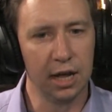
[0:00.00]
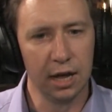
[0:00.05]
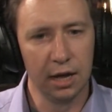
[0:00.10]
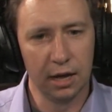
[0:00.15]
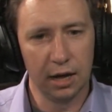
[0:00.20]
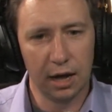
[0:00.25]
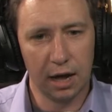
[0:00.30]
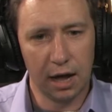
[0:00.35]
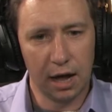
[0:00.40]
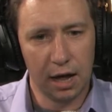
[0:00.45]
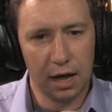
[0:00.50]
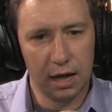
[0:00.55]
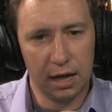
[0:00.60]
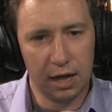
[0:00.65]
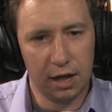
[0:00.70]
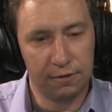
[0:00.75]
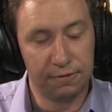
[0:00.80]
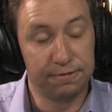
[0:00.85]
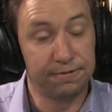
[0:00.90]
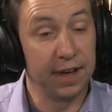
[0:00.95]

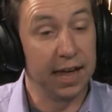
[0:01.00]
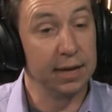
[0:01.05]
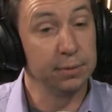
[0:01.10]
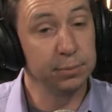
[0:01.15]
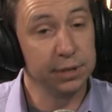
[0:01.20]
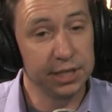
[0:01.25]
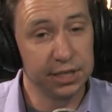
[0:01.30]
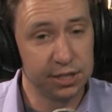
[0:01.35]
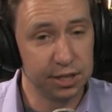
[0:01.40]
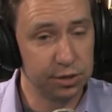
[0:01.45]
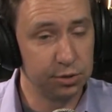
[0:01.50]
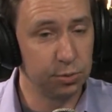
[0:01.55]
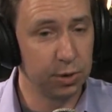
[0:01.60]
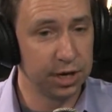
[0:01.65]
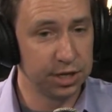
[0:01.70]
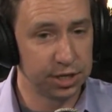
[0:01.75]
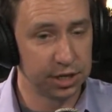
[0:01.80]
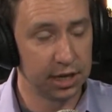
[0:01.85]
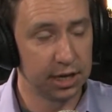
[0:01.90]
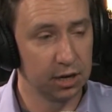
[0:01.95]
a family
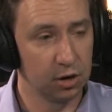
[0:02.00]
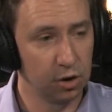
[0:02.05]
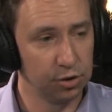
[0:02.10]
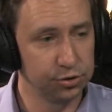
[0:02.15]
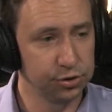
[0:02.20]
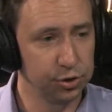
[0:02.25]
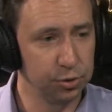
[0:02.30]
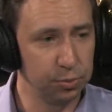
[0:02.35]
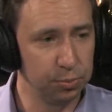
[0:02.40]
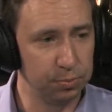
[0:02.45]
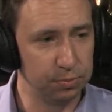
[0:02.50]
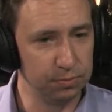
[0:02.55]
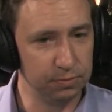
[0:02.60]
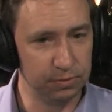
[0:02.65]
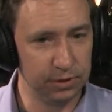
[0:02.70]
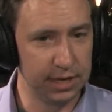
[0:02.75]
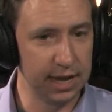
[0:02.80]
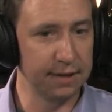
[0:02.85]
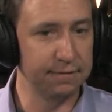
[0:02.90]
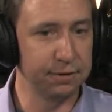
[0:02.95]
situation can also
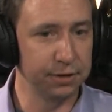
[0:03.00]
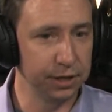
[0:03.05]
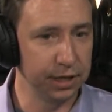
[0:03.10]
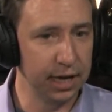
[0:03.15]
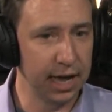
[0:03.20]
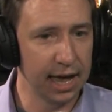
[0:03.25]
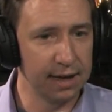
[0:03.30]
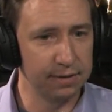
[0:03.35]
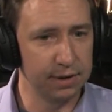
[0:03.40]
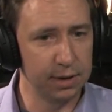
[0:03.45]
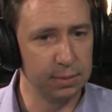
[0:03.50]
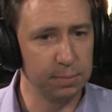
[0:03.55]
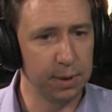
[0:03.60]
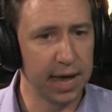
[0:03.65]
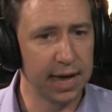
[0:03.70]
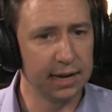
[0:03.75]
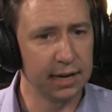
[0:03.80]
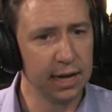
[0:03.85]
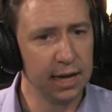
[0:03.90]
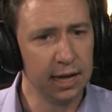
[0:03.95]
definitely have an
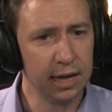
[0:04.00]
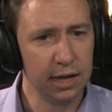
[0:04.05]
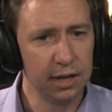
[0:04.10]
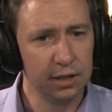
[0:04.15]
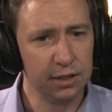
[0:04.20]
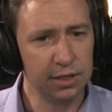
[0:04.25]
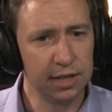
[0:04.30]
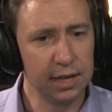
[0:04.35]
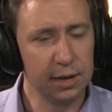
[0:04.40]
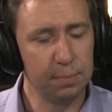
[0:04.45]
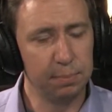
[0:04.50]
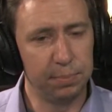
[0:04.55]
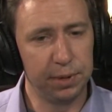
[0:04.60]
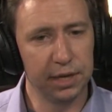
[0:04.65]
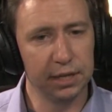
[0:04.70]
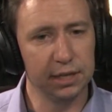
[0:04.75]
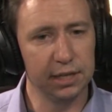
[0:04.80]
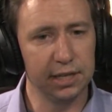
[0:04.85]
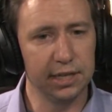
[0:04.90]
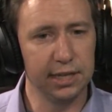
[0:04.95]
impact. The
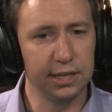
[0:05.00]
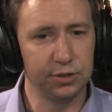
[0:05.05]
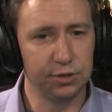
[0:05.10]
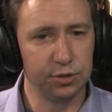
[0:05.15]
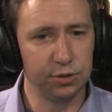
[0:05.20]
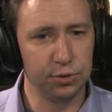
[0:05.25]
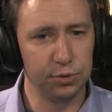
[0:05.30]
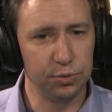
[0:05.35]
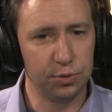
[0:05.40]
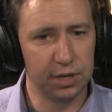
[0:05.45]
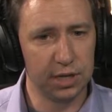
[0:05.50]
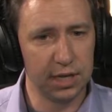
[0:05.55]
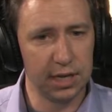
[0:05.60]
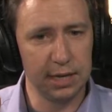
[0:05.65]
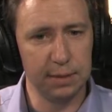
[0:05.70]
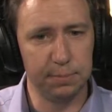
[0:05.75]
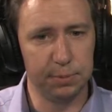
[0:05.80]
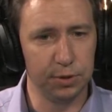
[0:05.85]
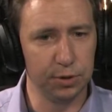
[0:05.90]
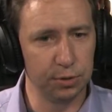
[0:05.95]
ability to
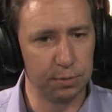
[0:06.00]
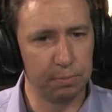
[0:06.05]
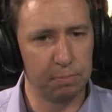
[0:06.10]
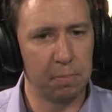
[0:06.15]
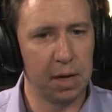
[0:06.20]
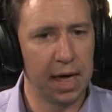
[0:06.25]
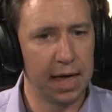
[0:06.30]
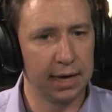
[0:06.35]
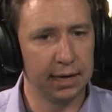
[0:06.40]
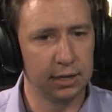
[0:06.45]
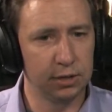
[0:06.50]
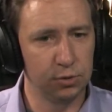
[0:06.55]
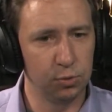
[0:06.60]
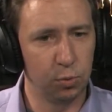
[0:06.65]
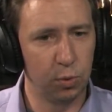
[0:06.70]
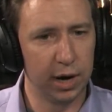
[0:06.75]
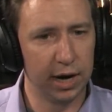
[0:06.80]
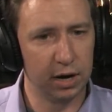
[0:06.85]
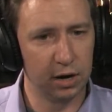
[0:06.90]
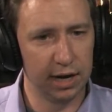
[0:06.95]
keep your mind
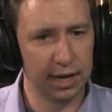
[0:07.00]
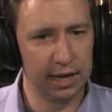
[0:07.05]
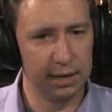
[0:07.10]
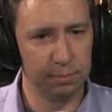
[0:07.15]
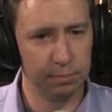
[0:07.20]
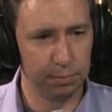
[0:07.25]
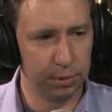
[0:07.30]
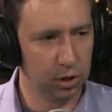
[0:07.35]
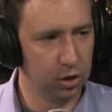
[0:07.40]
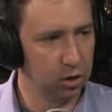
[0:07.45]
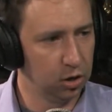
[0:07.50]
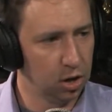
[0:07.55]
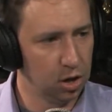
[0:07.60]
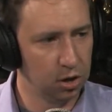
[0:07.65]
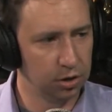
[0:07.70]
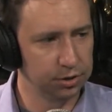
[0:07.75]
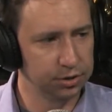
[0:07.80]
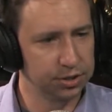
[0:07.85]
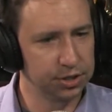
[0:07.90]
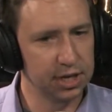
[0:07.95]
where it
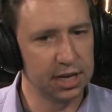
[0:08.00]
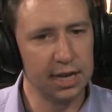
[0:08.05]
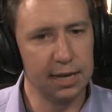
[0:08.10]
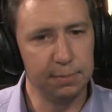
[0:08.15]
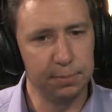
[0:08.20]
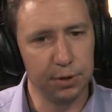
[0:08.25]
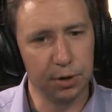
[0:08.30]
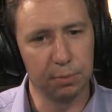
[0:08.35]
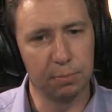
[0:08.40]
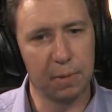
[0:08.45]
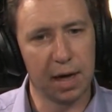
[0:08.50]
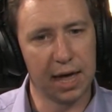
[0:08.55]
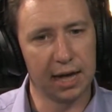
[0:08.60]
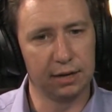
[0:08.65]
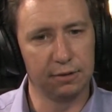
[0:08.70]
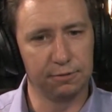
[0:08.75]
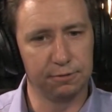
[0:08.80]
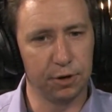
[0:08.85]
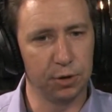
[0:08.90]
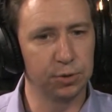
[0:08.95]
belongs, keep your
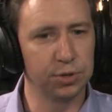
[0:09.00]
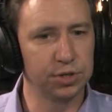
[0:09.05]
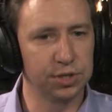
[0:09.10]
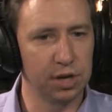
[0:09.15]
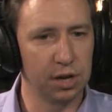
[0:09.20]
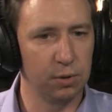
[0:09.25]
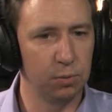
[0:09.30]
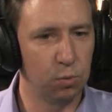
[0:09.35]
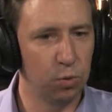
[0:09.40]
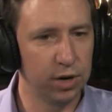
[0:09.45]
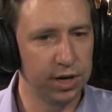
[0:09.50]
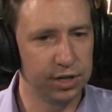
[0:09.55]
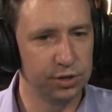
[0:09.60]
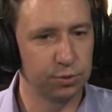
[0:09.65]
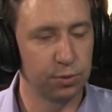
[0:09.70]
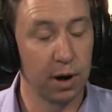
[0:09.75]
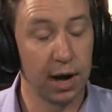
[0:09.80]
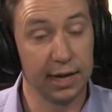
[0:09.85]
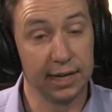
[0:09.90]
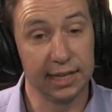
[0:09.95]
mind focused on what is
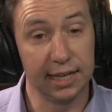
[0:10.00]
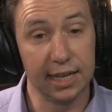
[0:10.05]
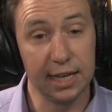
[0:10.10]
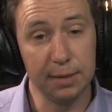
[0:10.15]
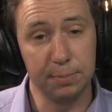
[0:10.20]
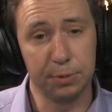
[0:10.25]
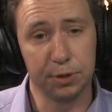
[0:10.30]
right, keep your